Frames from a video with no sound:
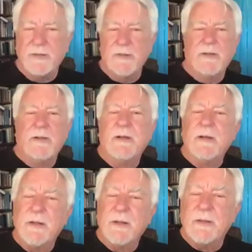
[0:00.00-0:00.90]

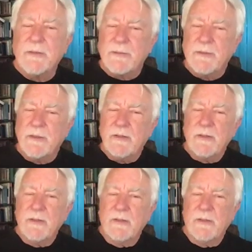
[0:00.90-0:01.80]
Yeah, from the
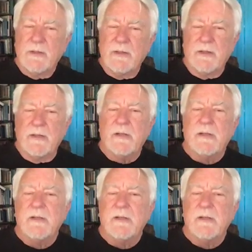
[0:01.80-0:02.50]
Y and the T.